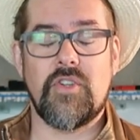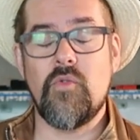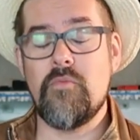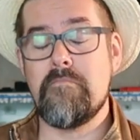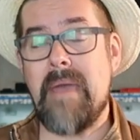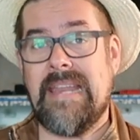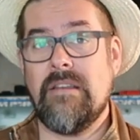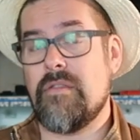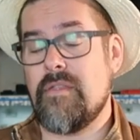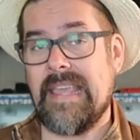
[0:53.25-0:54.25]
two
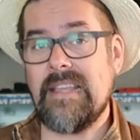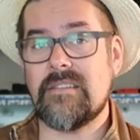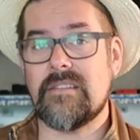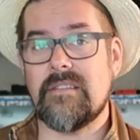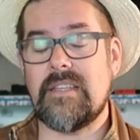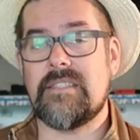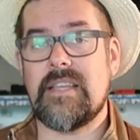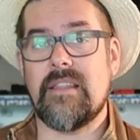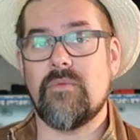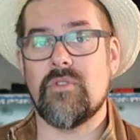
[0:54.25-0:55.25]
main things they
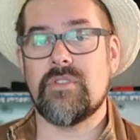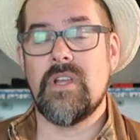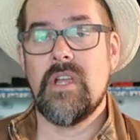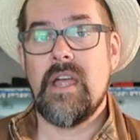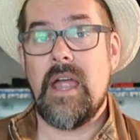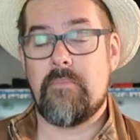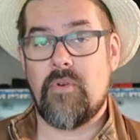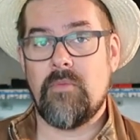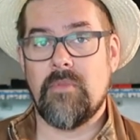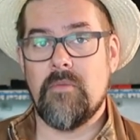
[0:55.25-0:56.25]
said was a
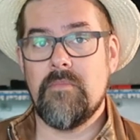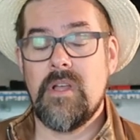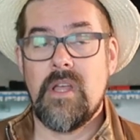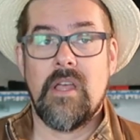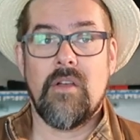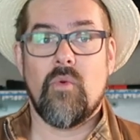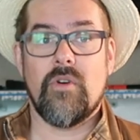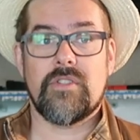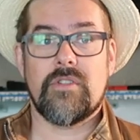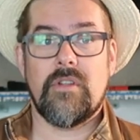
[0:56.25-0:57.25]
problem
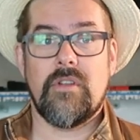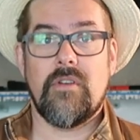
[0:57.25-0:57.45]
was,